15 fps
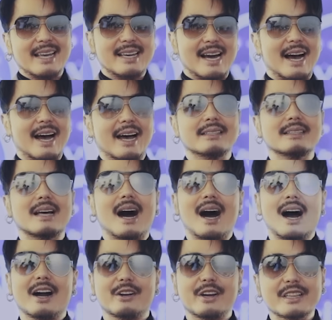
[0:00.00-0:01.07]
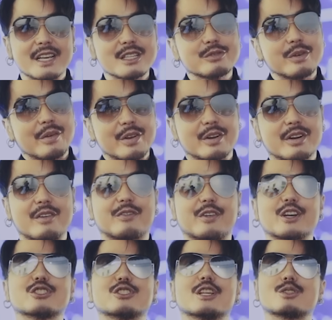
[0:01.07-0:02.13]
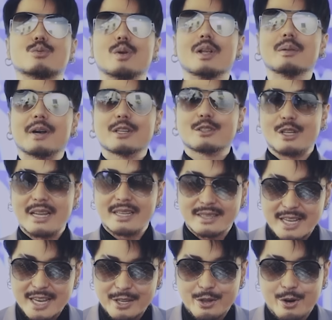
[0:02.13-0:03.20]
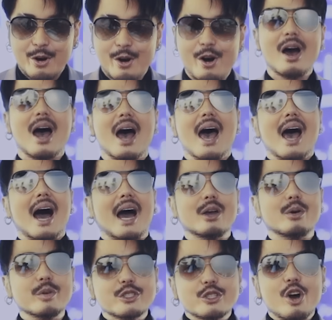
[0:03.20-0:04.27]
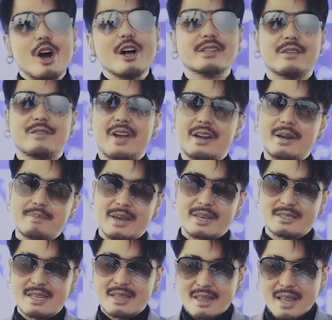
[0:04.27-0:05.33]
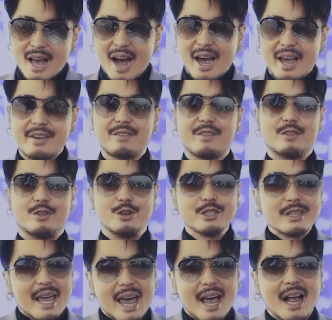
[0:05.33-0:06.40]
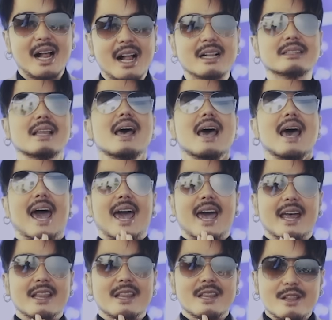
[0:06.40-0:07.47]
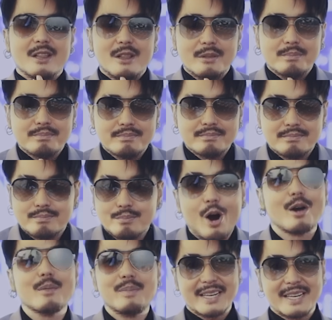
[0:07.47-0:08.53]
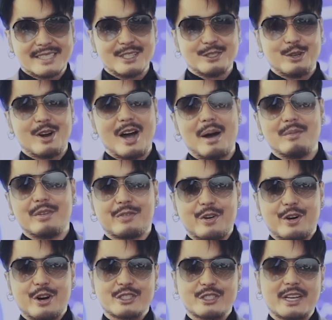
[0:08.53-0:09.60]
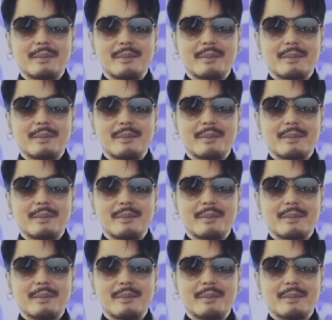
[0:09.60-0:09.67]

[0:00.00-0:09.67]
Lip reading: Ayan, greetings from your KaFreshness, WILBERT TOLENTINO. I wish you all the very best in life, good health, and more blessings to come, of course.